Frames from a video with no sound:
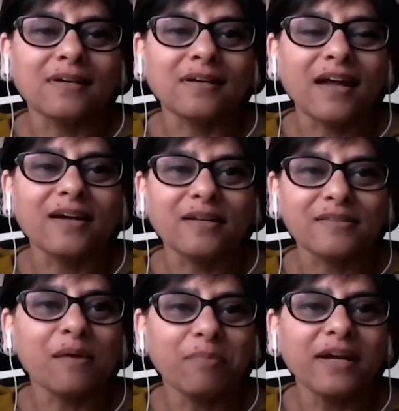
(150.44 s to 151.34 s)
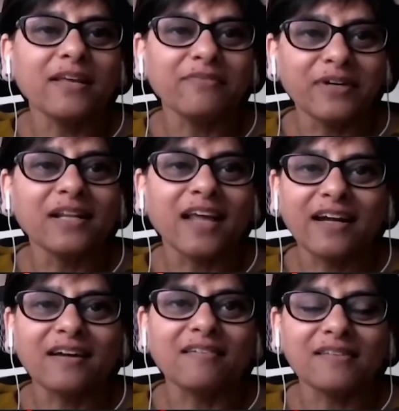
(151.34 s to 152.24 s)
and somebody
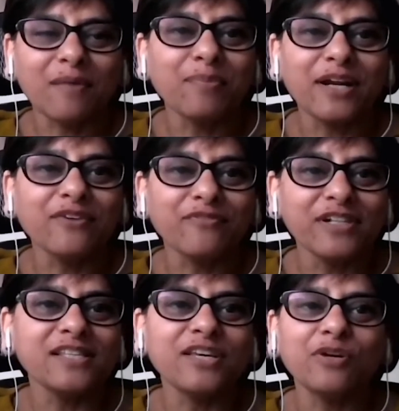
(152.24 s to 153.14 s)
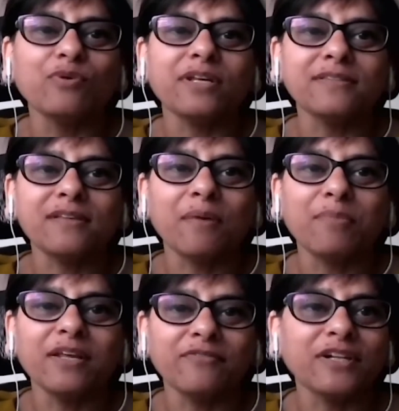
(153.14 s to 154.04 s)
will see you and
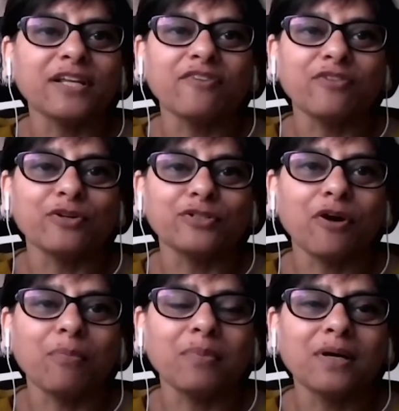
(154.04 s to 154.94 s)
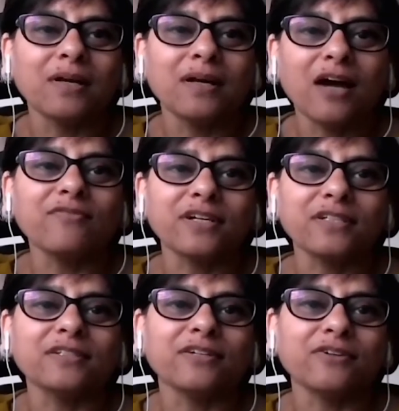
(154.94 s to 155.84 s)
somebody will give you a job. Have
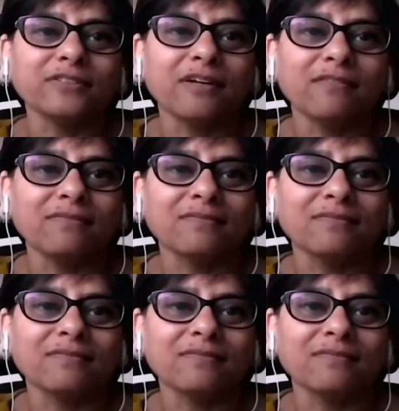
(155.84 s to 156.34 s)
trust in yourself.